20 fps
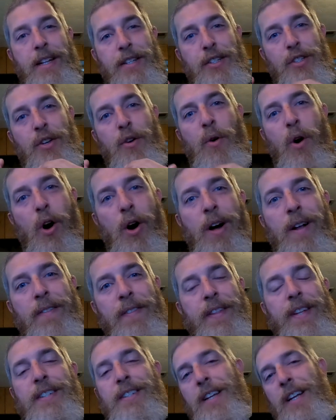And so
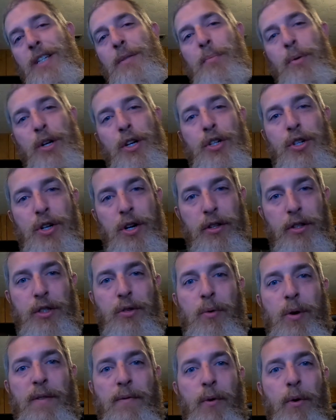on this expedition on the
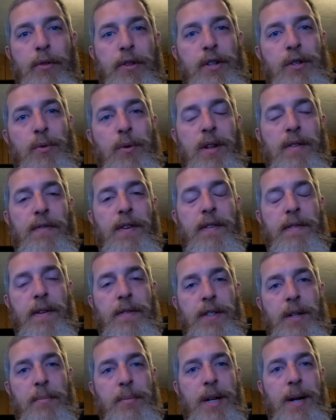24th and 25th
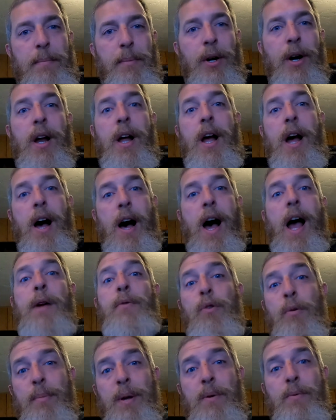of September,
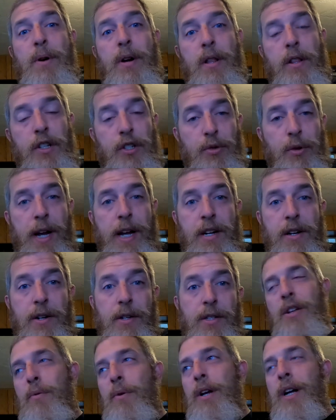I will be one of the
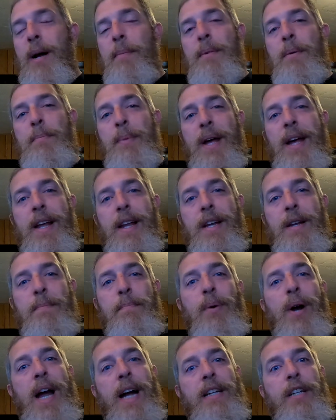trainers. You want to come to
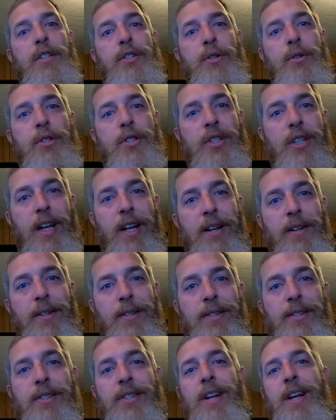Bend, practice your
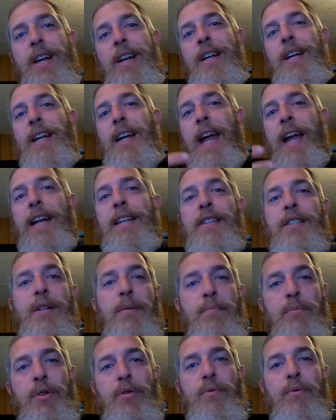skills, gain
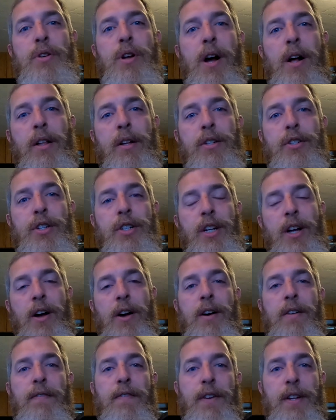some new knowledge and
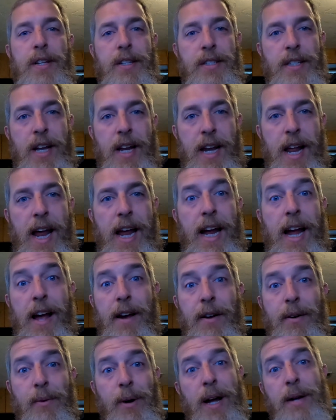confidence, and hang
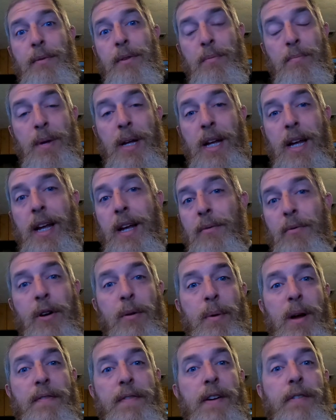out and ride with me and
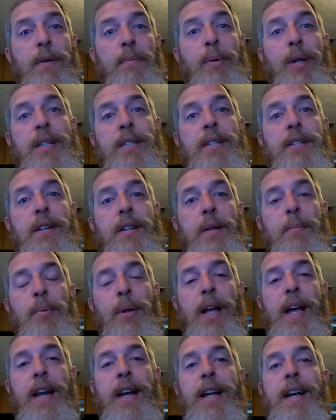one of my favorite places on the
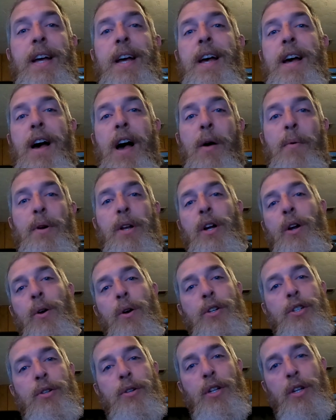planet. I would
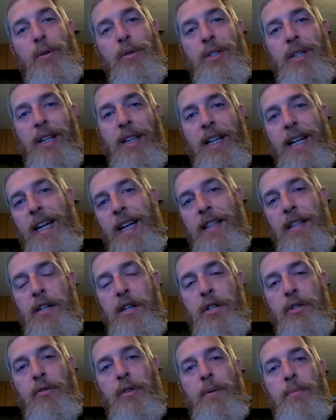encourage you to use the link in the
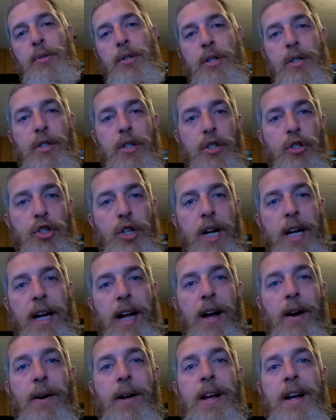description to
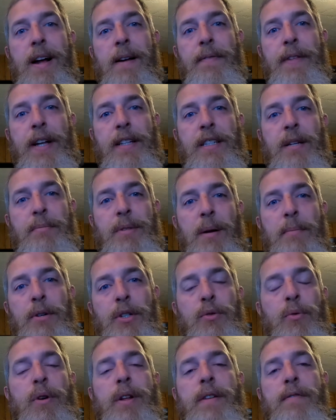check out that
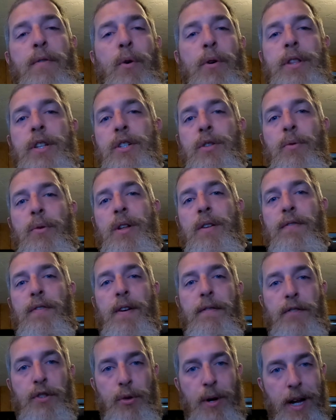September 24th and
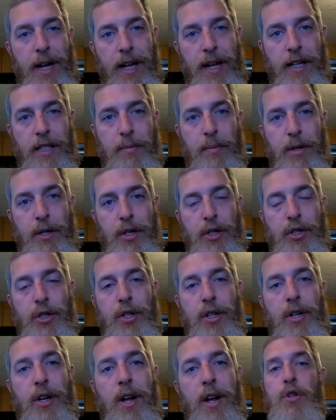25th training
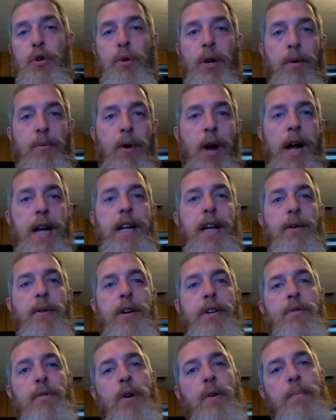expedition. You can ride here
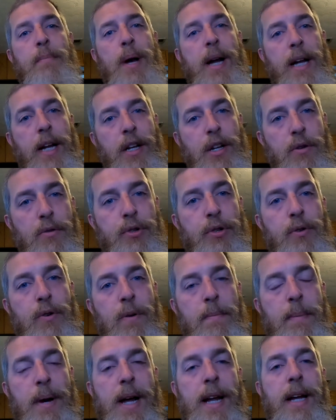on your own bike and use your
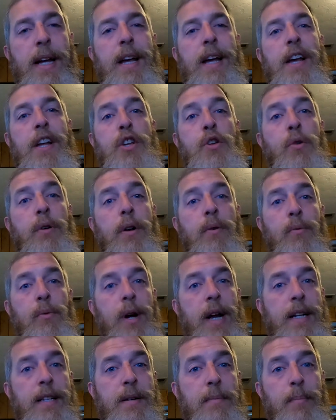own bike. You can
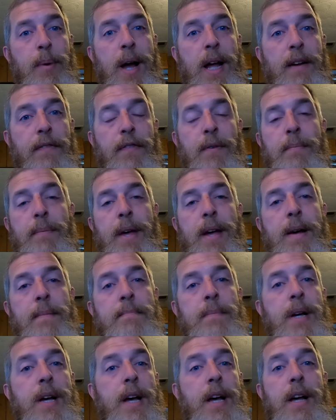rent a bike from
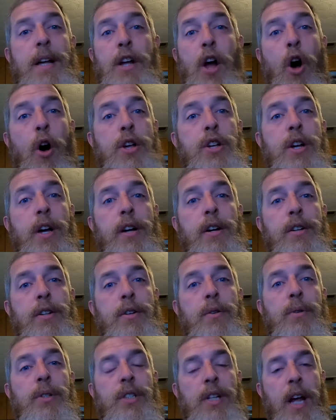them. All you got to
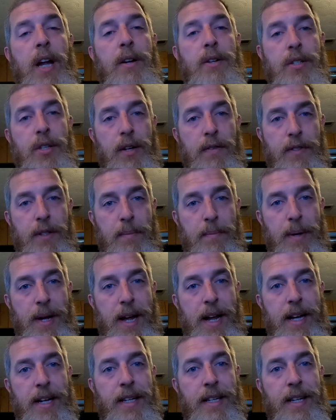do is get yourself to
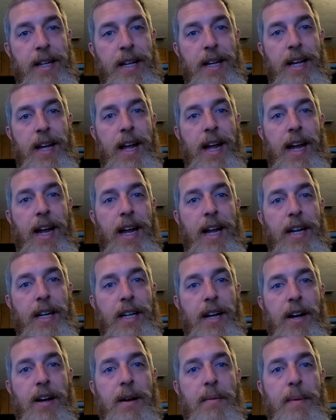Bend
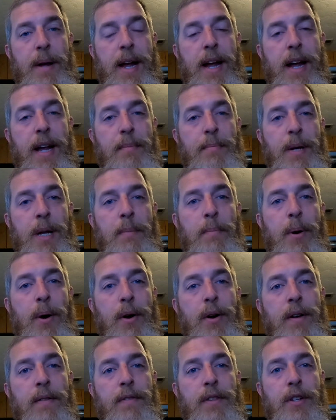and come and be a
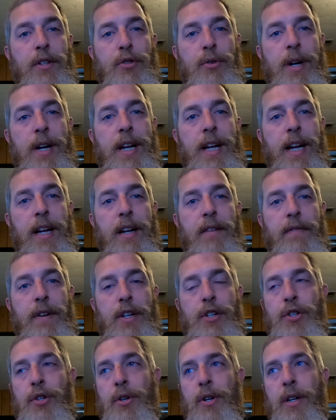part of the training and
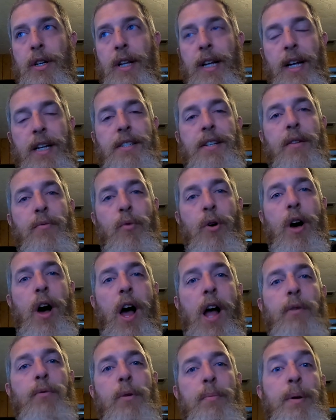adventure. And like I said,
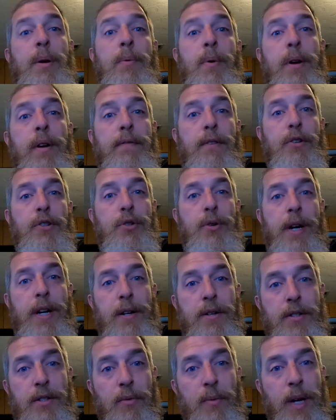I will be one of your
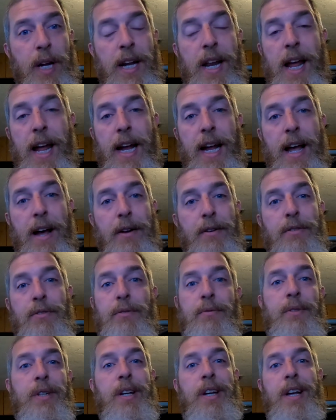trainers so we can hang out
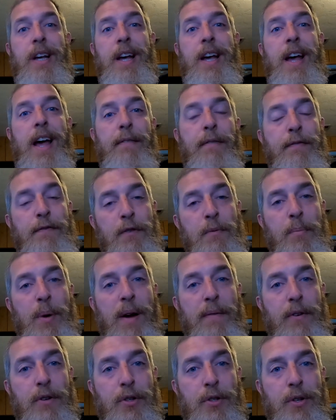and have a few
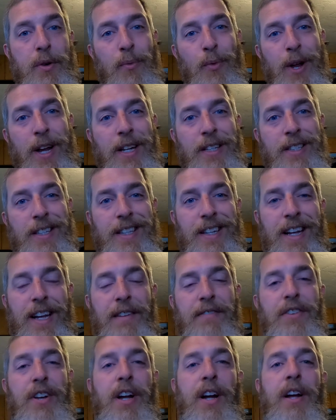beverages and wings in the
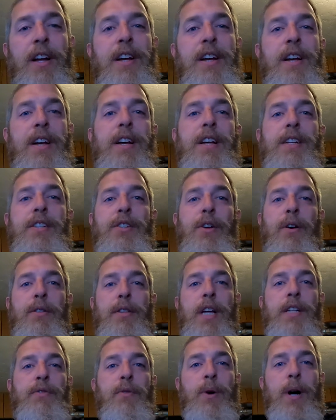evening. So
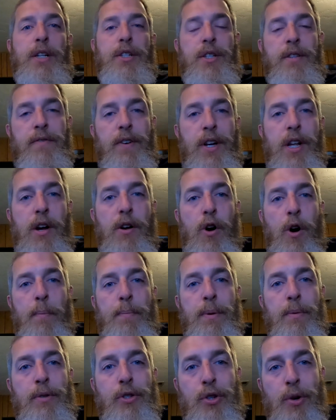thanks for watching the video.
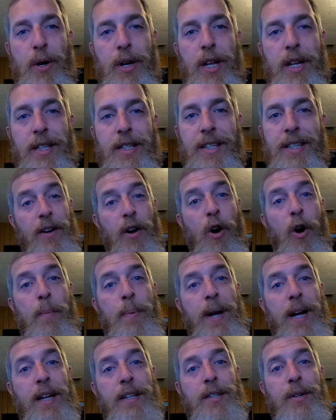Hope you enjoyed it.
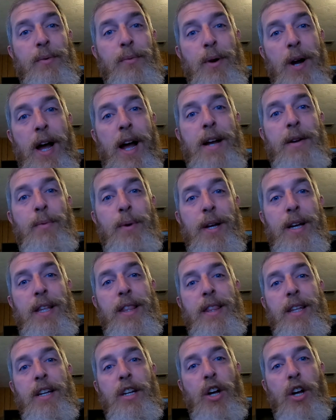Hope I get to ride with